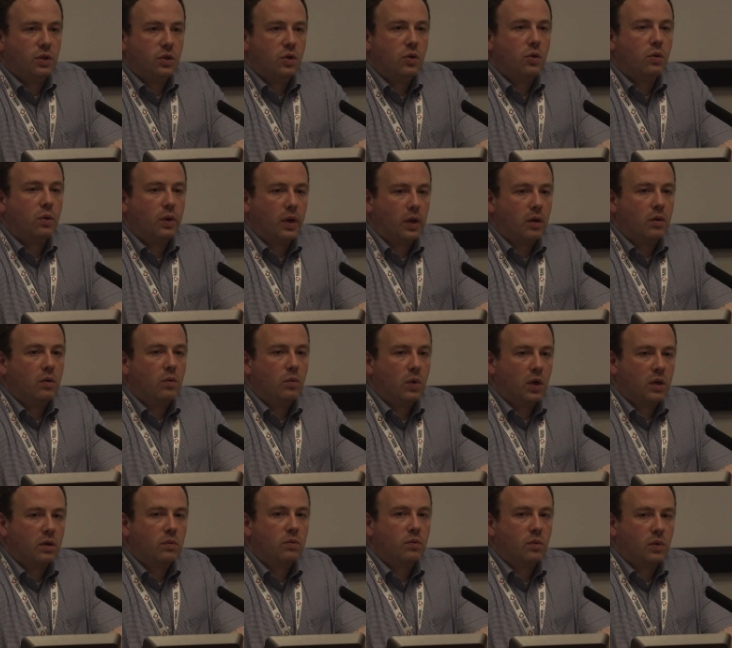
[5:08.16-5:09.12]
to knowing
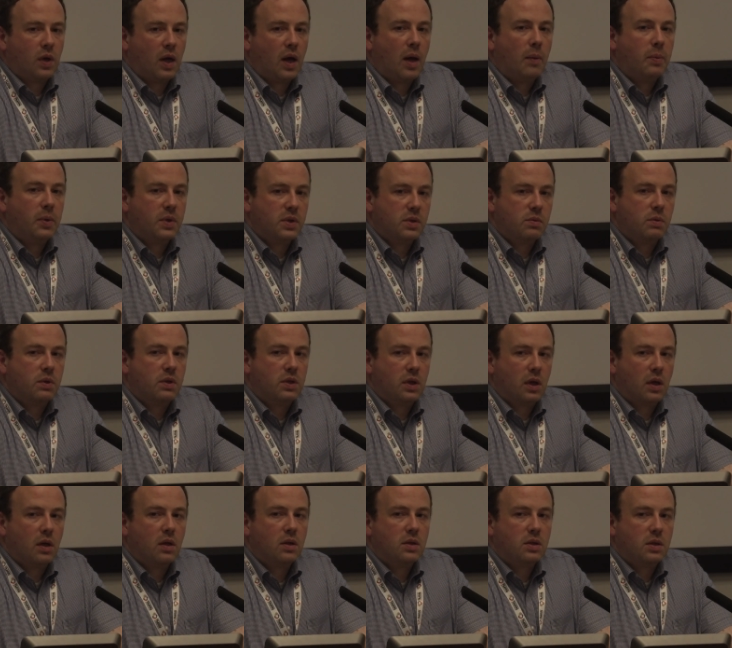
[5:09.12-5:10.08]
what happens with
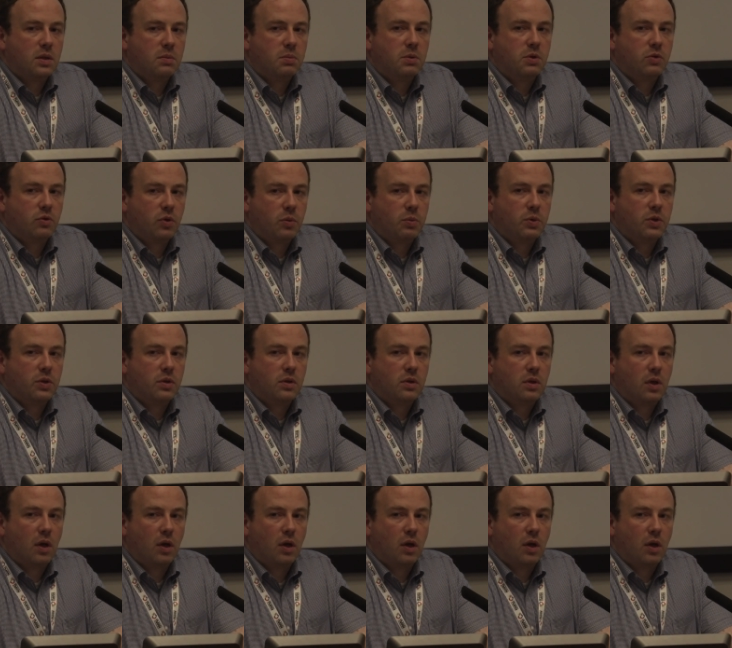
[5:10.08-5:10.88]
dialysis prescriptions,